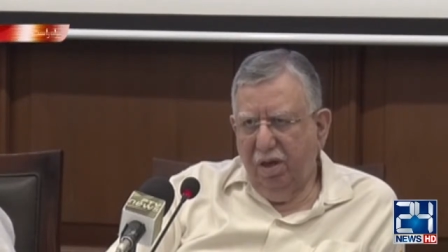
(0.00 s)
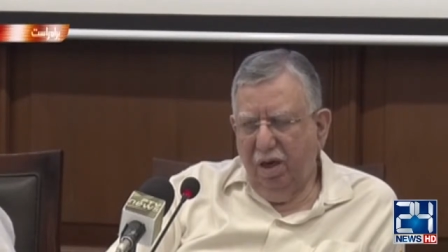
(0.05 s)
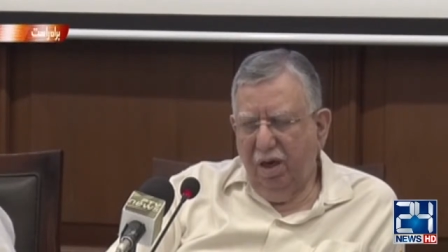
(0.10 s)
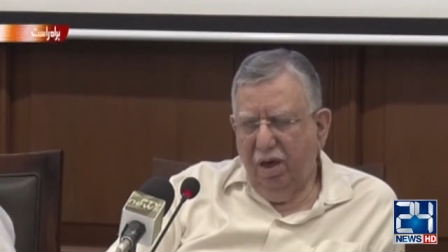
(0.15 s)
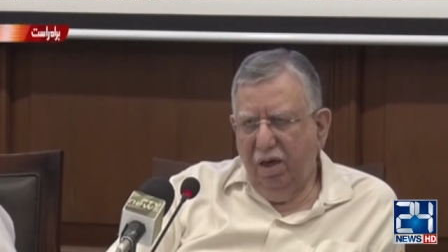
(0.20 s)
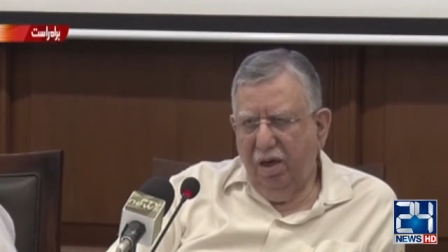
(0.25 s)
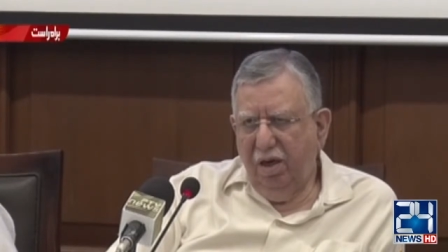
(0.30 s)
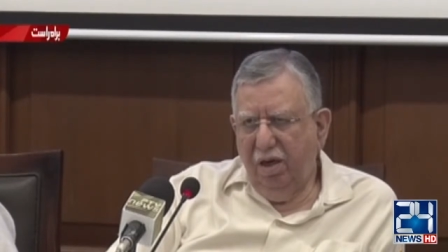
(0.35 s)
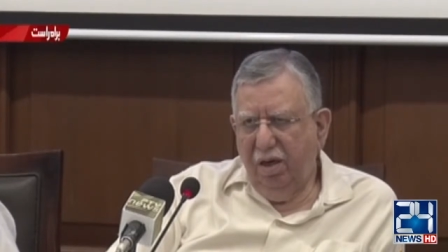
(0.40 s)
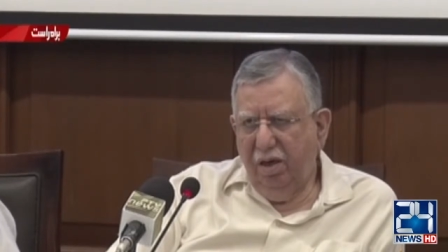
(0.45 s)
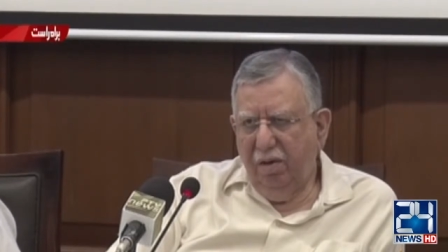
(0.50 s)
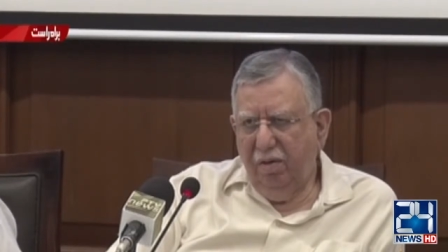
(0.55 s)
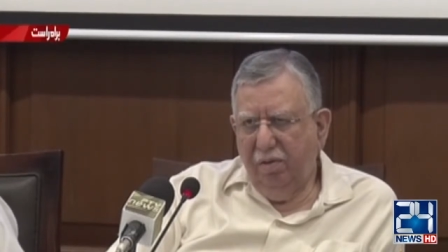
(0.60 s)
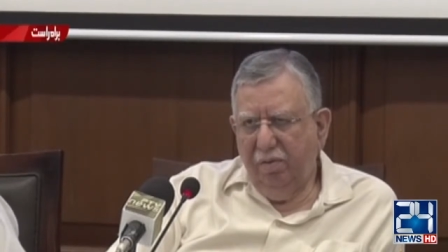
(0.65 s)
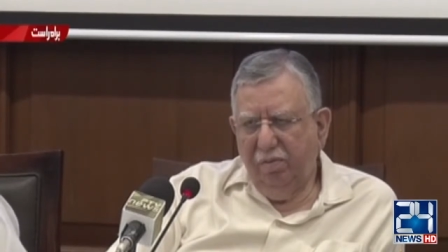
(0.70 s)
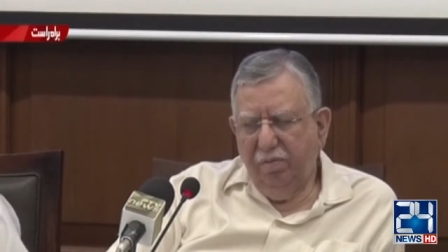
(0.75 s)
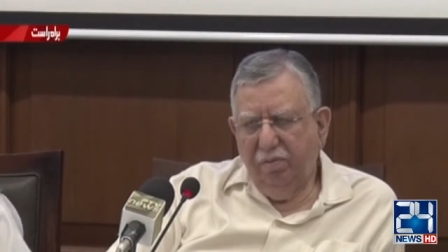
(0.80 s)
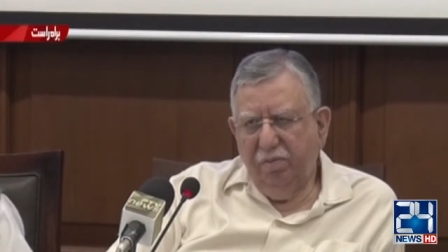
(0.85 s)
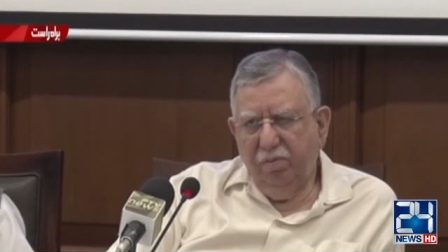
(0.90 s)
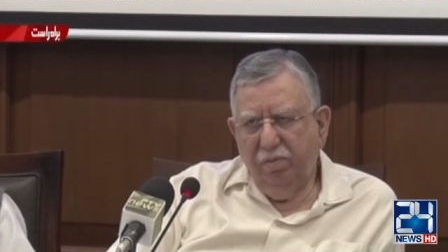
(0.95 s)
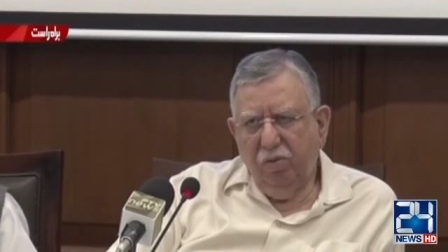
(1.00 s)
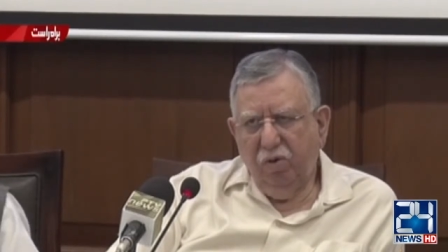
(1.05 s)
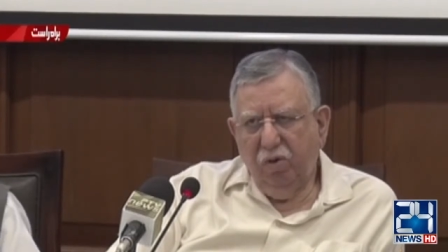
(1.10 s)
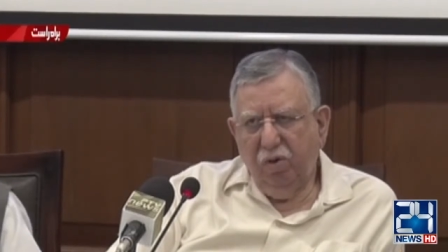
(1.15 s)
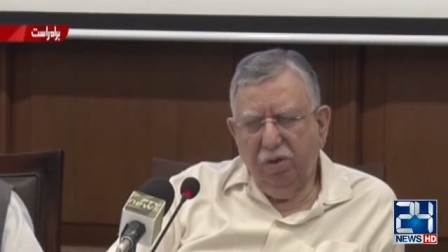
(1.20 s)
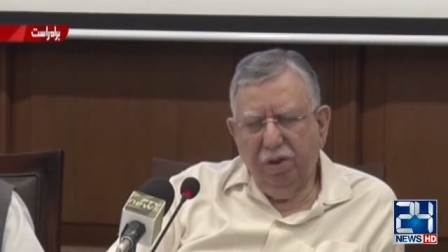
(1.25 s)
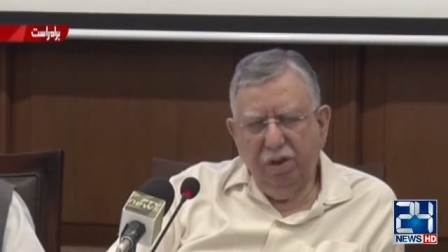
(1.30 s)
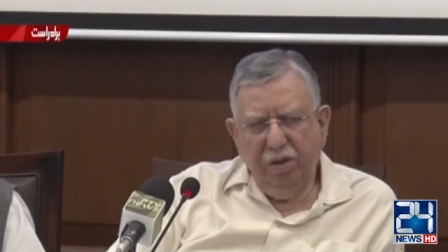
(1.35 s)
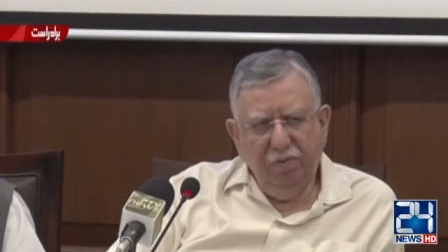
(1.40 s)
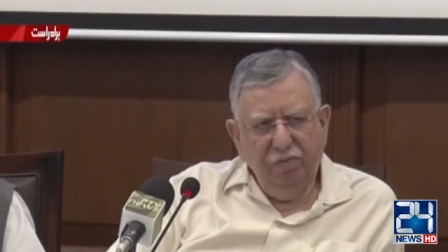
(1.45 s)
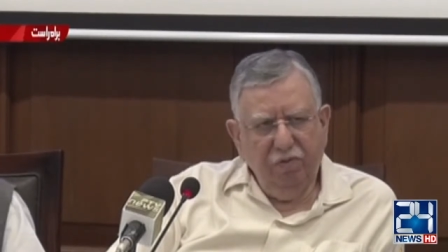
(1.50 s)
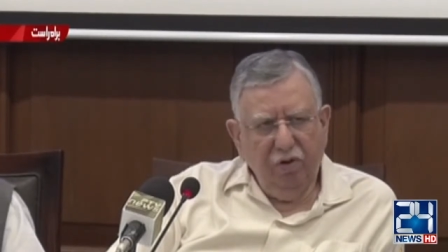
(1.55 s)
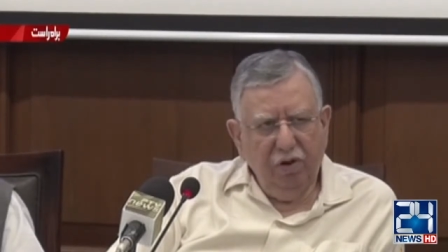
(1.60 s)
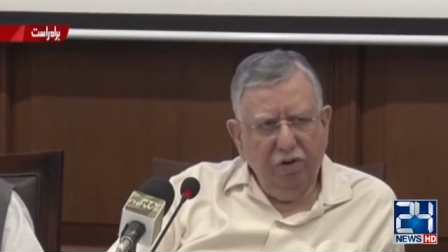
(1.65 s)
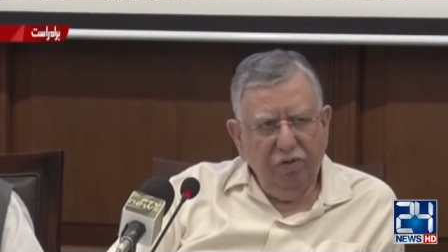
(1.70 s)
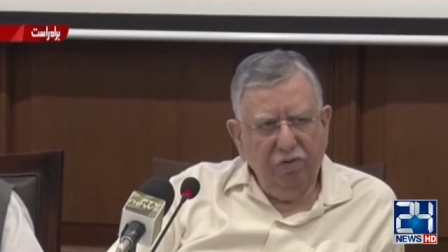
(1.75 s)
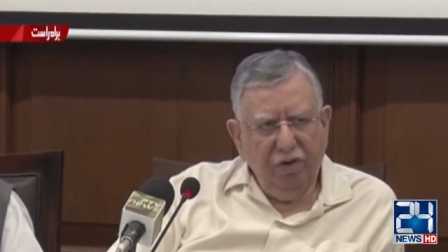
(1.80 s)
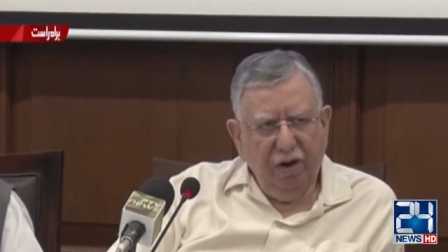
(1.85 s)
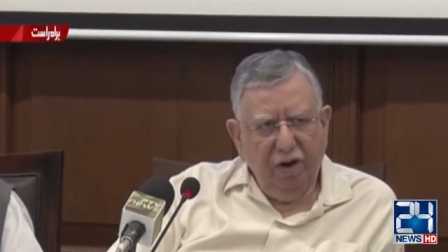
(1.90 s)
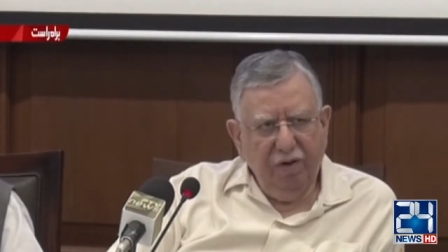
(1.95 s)
clearly more than
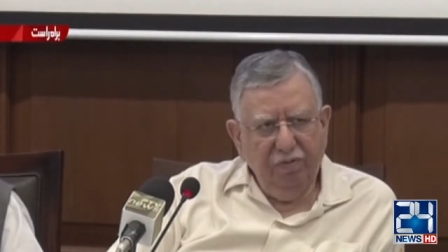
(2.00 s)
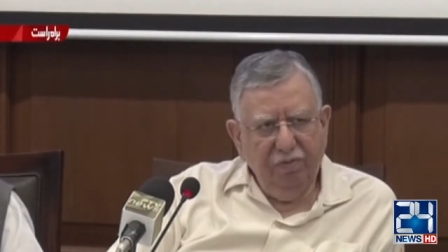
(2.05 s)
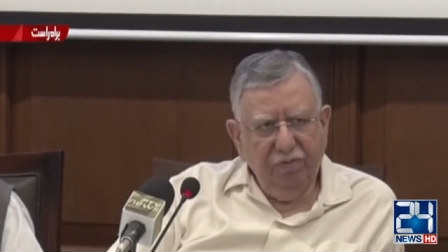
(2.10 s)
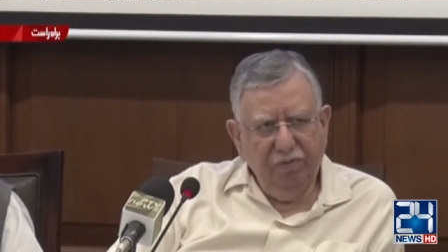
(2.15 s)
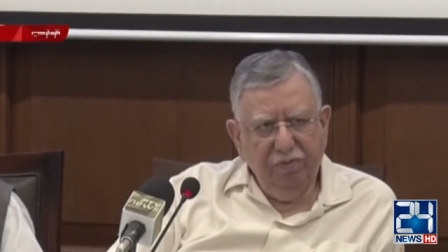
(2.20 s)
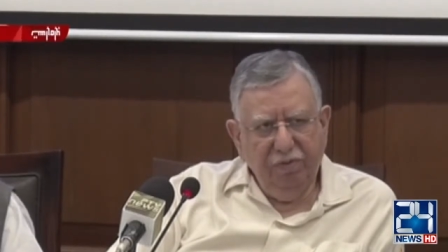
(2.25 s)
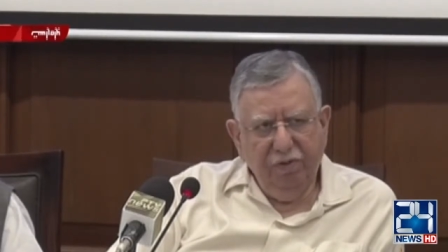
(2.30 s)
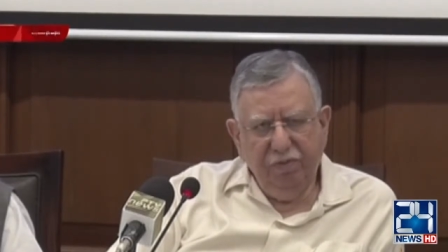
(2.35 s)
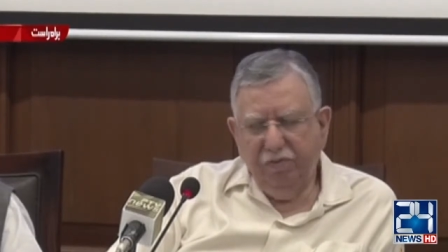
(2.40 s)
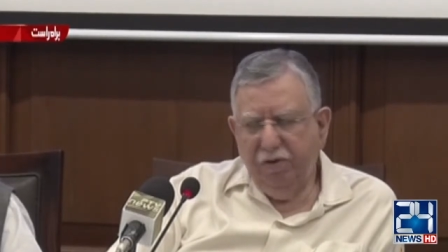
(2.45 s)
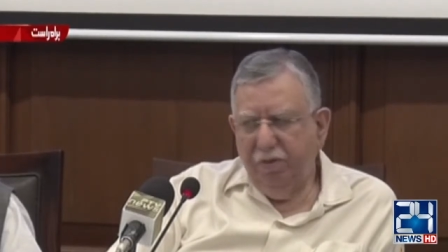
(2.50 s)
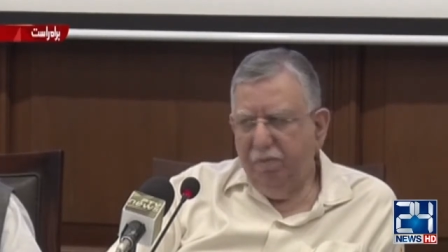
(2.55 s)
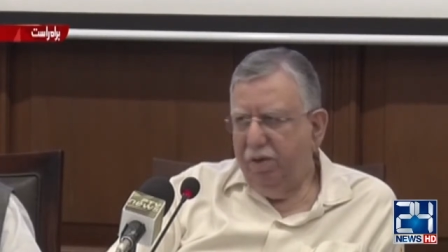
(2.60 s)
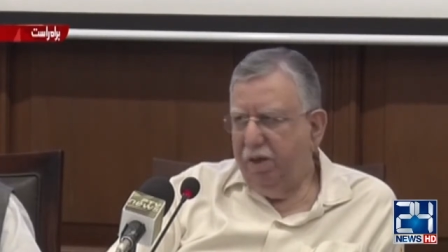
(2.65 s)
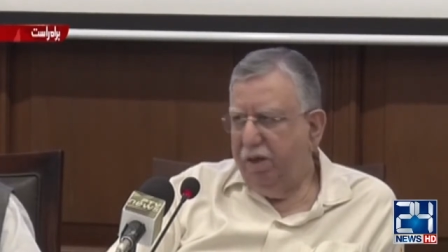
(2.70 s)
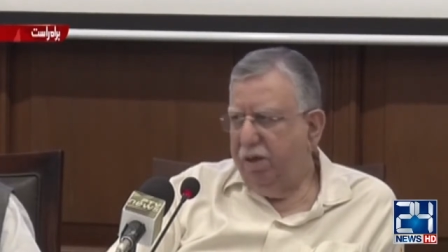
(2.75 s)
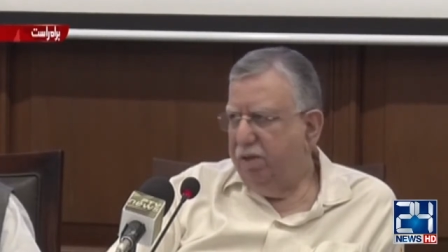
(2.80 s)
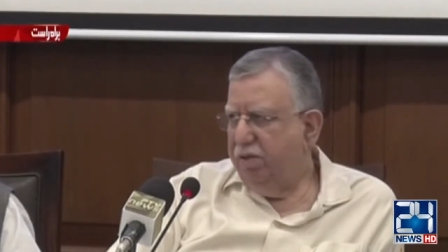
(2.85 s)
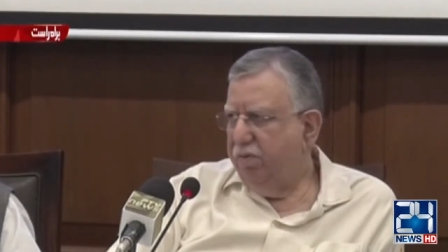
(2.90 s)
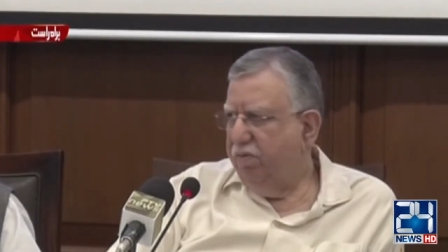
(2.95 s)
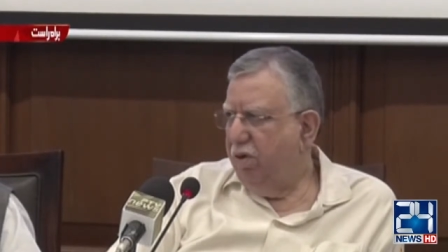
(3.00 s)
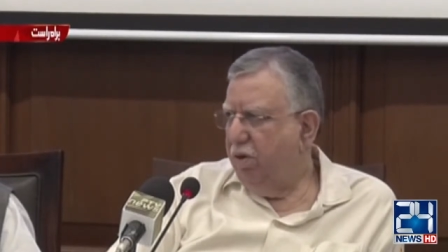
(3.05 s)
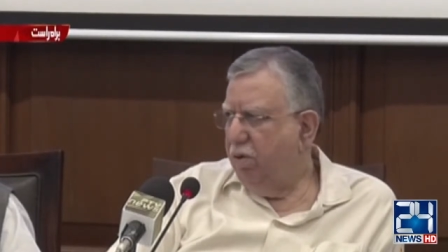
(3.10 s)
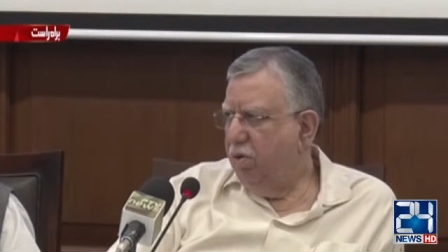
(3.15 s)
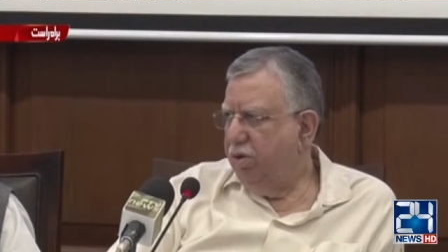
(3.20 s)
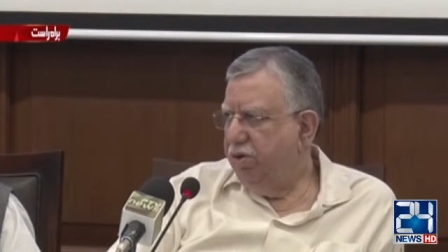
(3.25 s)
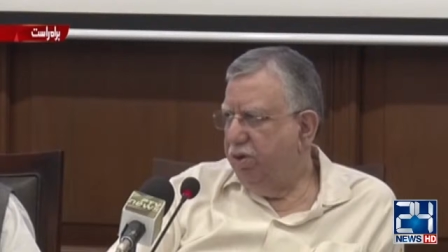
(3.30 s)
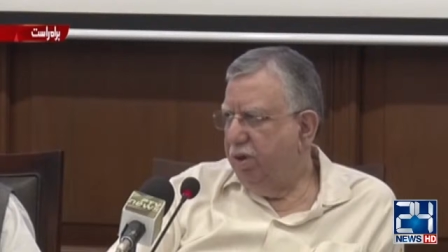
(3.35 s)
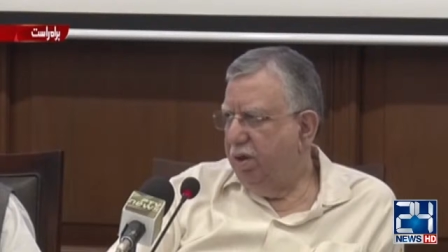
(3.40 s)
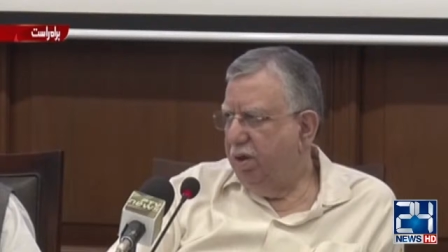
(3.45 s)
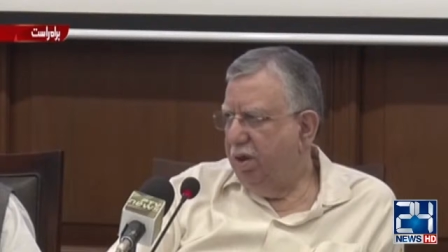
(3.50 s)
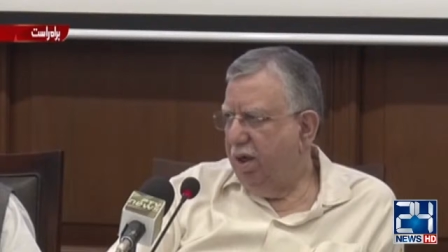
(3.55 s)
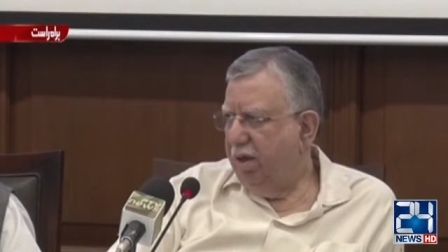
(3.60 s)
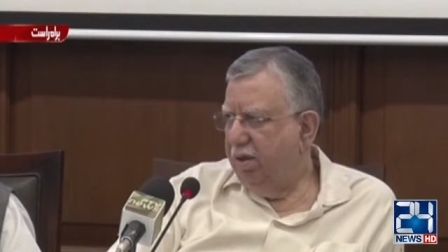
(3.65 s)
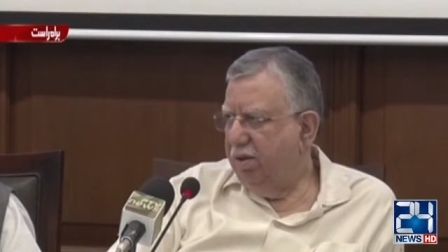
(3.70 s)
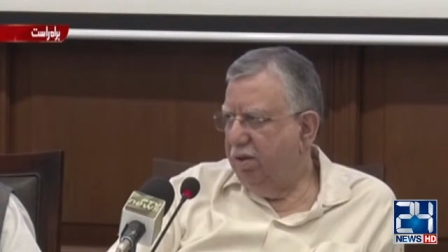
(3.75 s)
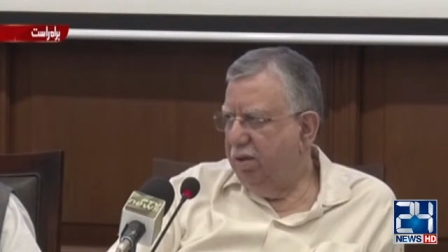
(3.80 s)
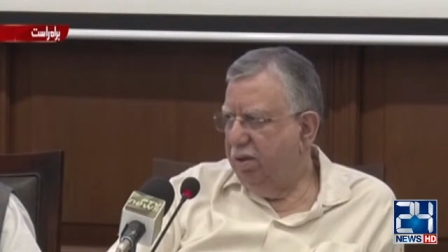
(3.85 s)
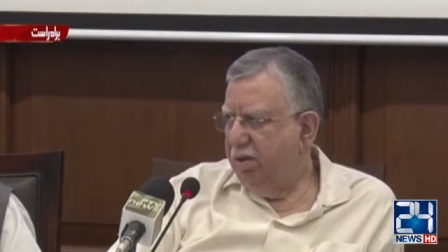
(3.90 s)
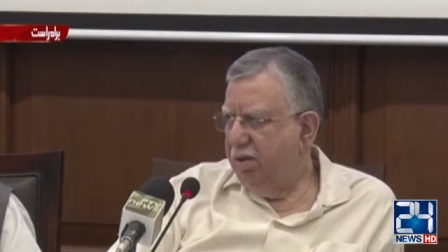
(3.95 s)
45, 50 minutes for question and
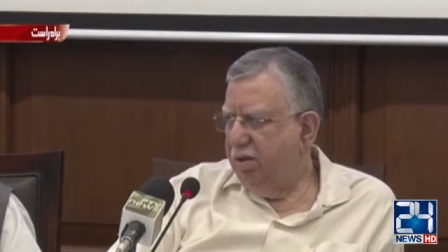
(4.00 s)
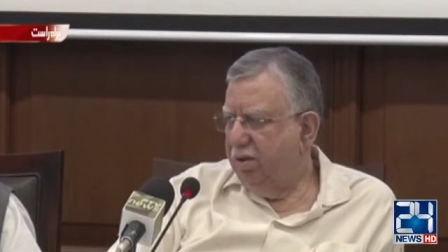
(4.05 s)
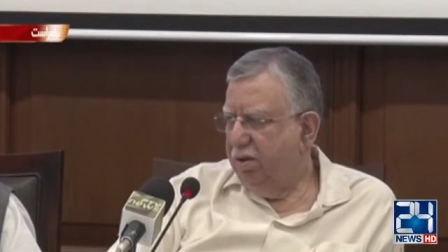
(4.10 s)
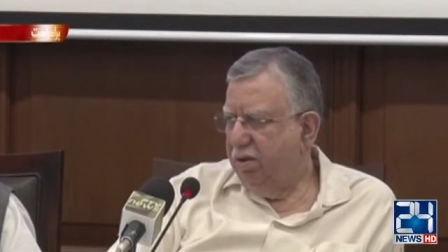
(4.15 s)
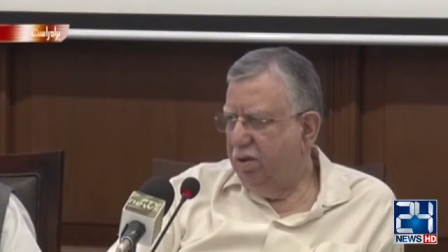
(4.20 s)
answers.